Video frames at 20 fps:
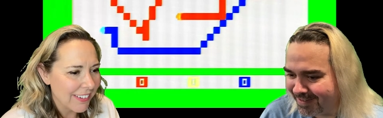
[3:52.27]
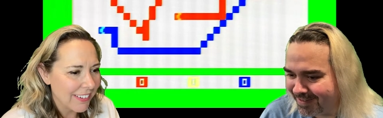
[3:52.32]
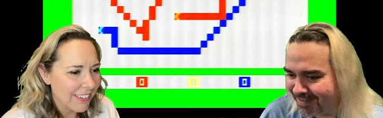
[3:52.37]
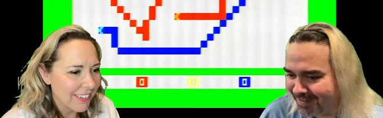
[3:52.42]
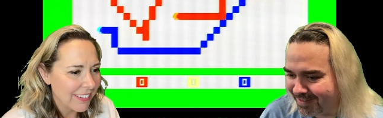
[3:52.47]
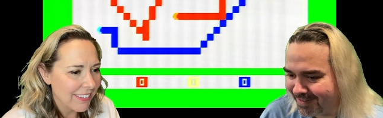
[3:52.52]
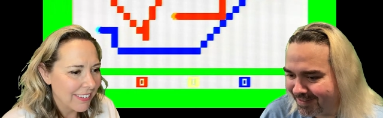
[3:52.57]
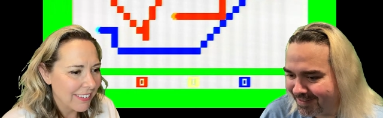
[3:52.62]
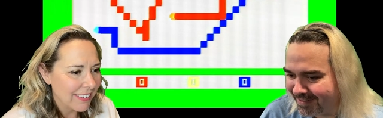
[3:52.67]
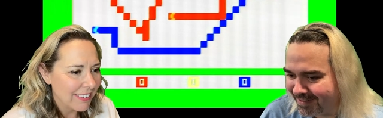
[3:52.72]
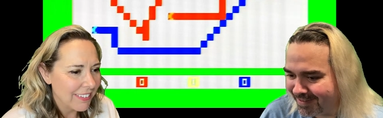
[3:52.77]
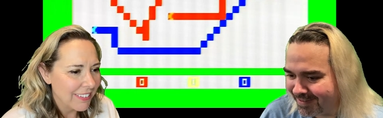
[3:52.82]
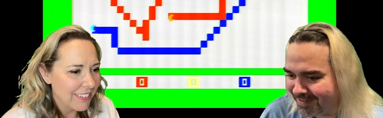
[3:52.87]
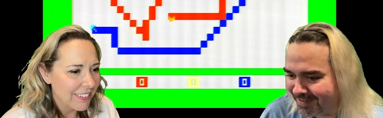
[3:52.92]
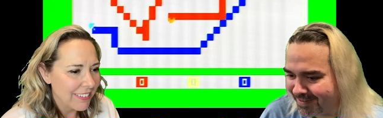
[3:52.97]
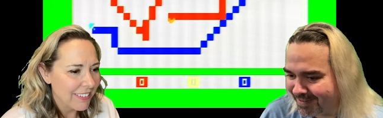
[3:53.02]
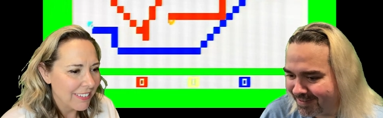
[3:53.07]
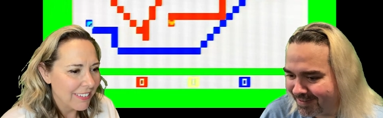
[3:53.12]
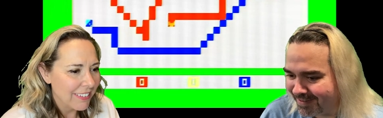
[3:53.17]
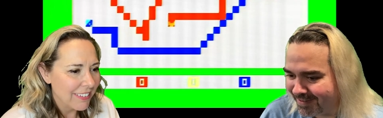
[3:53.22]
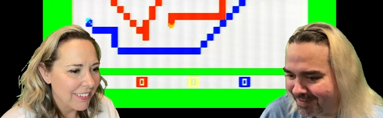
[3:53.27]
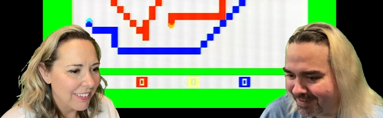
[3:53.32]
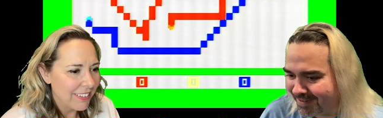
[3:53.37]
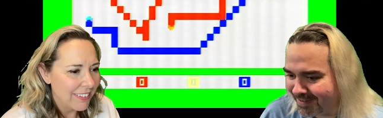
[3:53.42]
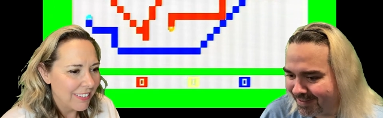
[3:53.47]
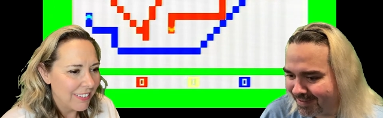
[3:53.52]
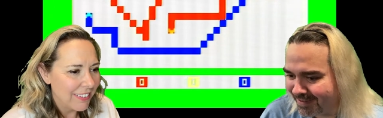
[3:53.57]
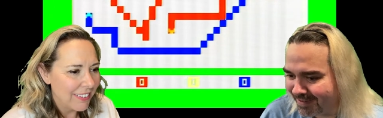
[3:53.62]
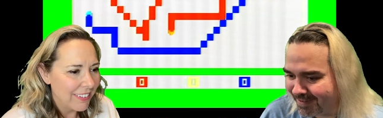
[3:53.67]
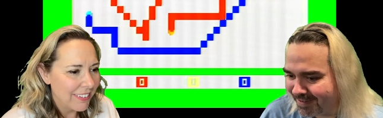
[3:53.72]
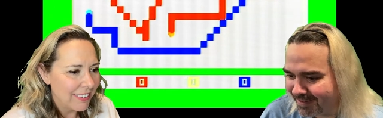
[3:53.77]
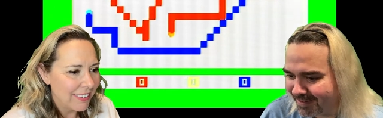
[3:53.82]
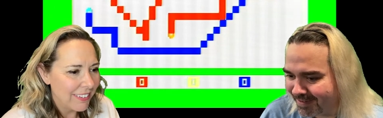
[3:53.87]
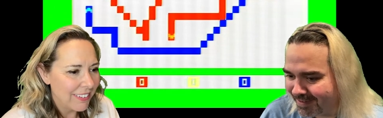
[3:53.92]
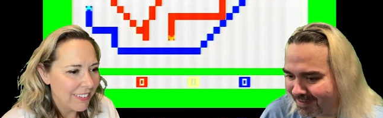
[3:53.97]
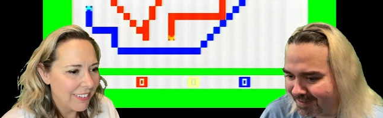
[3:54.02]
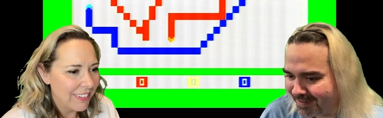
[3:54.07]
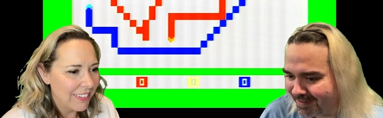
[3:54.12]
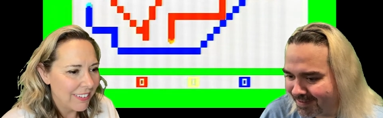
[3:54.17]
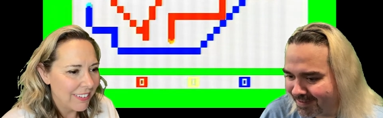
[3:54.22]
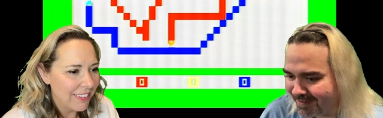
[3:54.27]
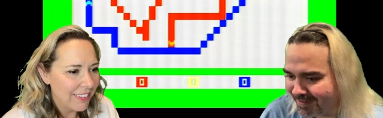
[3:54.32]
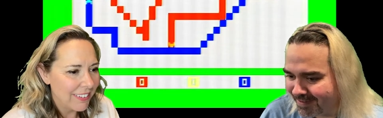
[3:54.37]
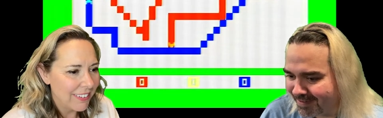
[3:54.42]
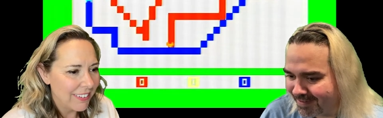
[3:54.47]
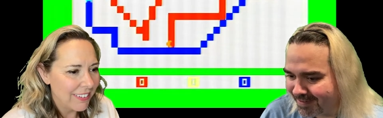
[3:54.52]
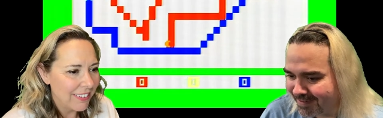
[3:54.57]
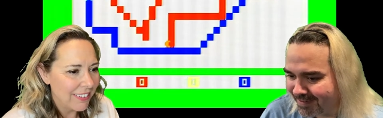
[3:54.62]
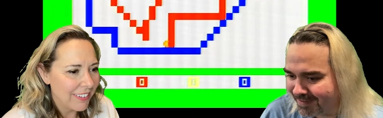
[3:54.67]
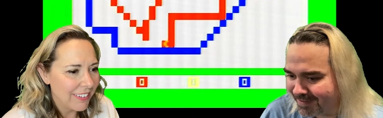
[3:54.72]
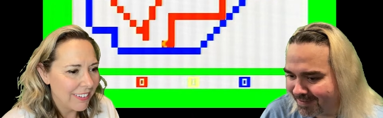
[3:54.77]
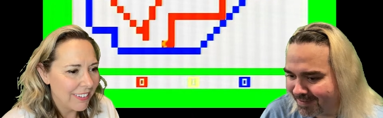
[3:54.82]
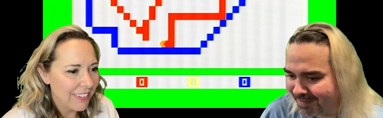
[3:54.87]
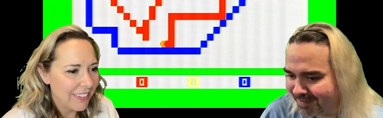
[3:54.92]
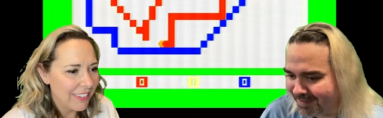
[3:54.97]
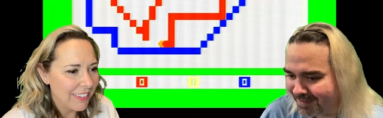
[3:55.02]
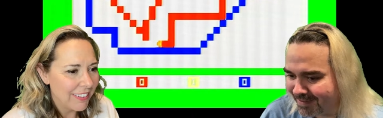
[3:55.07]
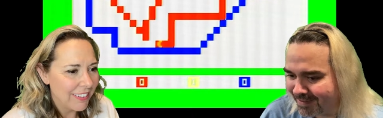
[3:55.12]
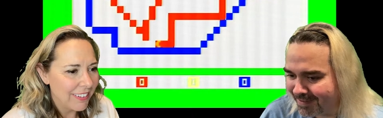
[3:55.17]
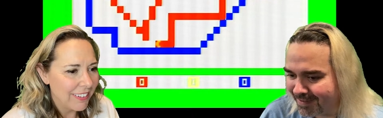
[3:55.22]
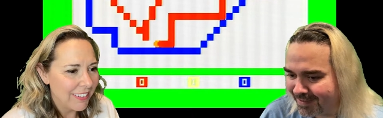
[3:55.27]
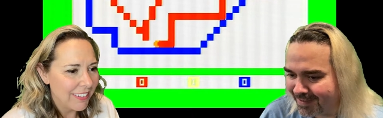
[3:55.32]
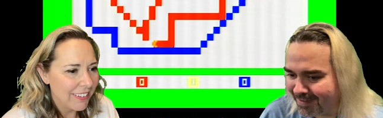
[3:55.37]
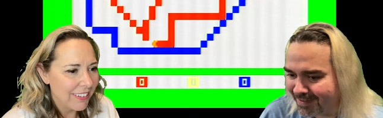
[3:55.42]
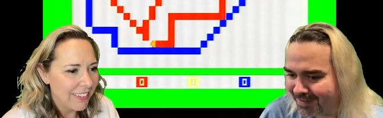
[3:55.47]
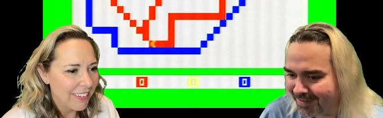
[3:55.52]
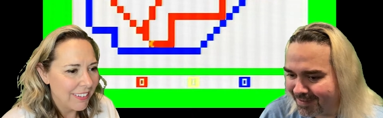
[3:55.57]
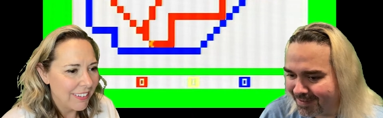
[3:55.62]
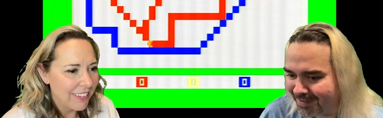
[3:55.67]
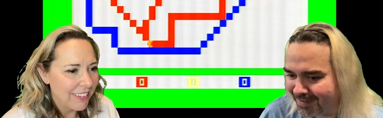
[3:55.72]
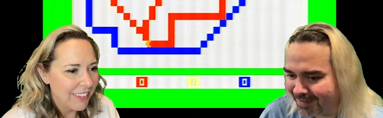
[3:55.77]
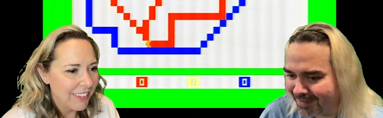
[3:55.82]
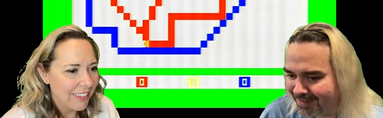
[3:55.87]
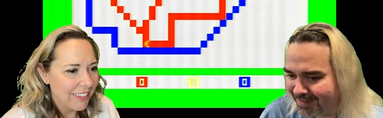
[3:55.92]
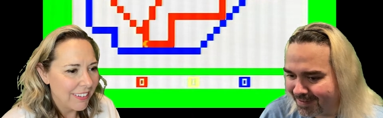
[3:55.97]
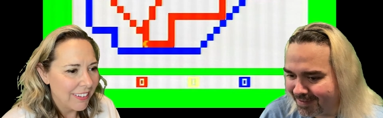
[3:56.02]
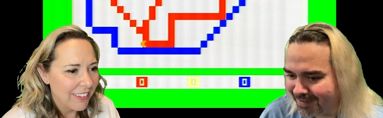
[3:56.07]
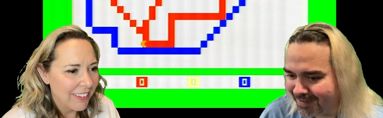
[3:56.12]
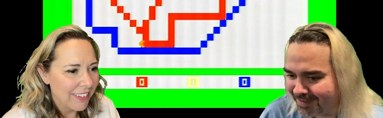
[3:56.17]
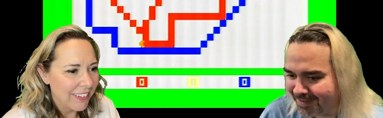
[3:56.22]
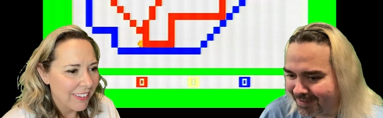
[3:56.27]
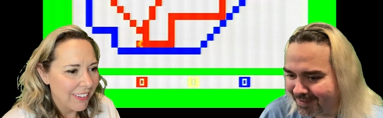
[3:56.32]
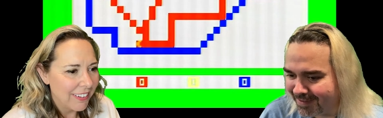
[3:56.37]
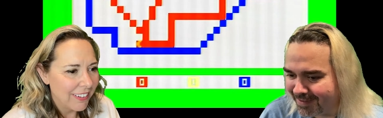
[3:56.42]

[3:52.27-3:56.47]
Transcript: Nothing is said.